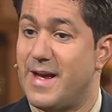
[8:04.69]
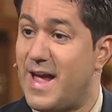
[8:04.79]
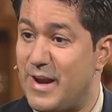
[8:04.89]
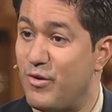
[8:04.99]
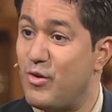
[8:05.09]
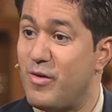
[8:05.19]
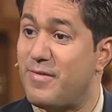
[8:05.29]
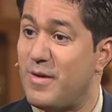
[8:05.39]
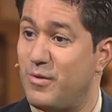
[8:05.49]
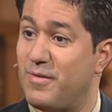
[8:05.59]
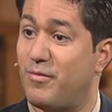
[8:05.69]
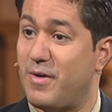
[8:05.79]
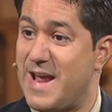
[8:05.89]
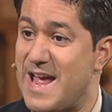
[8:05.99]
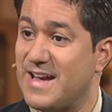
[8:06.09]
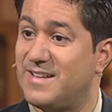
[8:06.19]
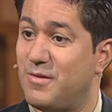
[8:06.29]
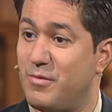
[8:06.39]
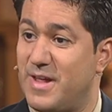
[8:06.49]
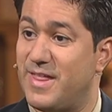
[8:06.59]
I don't know if I would have reacted
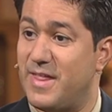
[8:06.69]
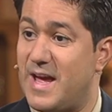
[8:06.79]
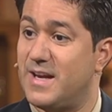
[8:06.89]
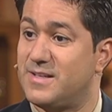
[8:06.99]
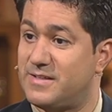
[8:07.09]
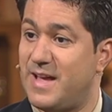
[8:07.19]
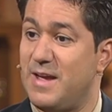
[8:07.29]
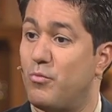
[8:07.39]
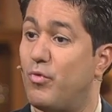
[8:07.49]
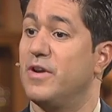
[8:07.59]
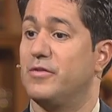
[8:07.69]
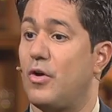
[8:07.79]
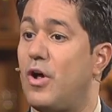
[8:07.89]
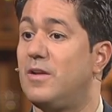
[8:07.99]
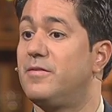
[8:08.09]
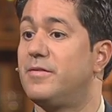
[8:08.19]
with that same resolve